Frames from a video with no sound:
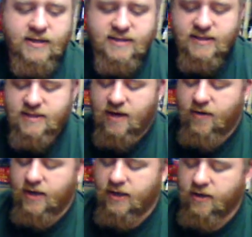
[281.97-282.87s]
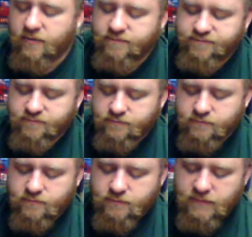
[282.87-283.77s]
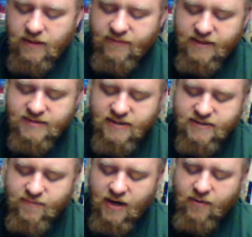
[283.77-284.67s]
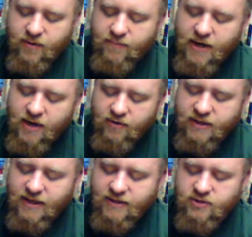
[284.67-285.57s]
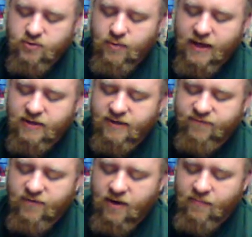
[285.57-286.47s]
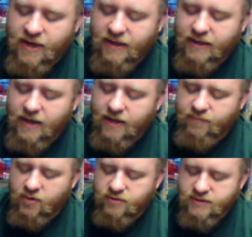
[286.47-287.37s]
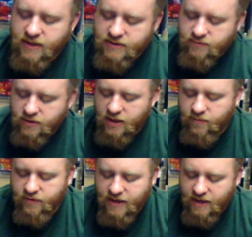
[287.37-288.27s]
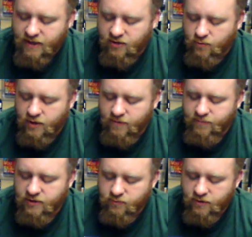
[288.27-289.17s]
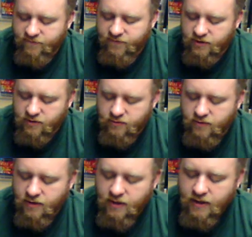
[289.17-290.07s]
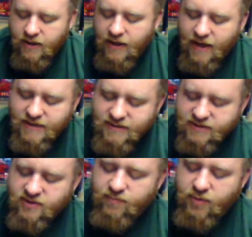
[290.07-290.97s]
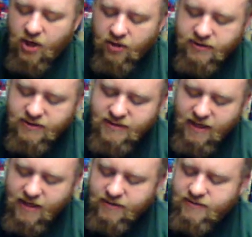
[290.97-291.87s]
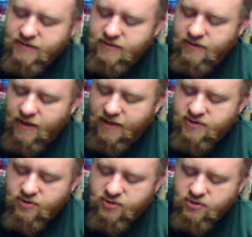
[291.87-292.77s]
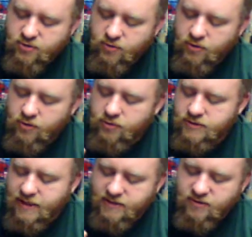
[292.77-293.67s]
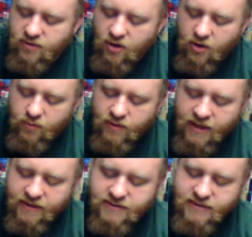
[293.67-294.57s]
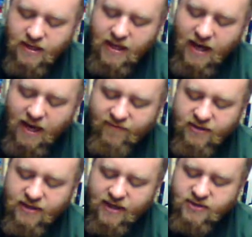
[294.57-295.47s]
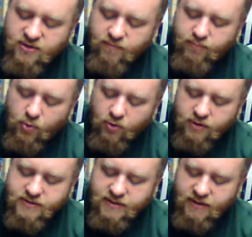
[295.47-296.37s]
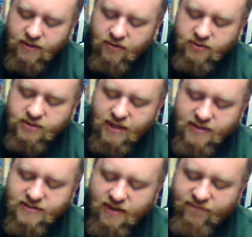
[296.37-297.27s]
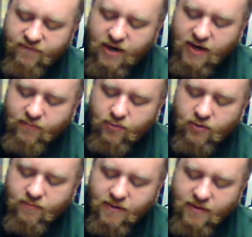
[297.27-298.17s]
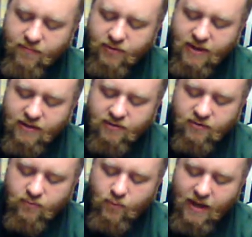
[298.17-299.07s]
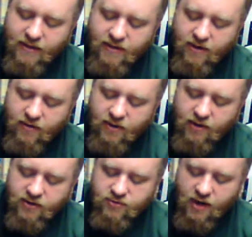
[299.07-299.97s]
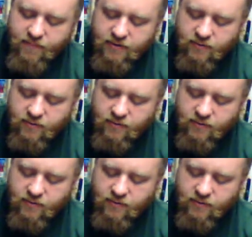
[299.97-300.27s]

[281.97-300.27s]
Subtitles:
this guy right here. This is my repair kit directly from my gun. Most guns will come with that, and you'll want to build one for you. Has extra ball detents, extra screws, extra O-rings. I have even extra boards in here in case I fry a board. Maybe I'm playing a little wet area or I drop it in the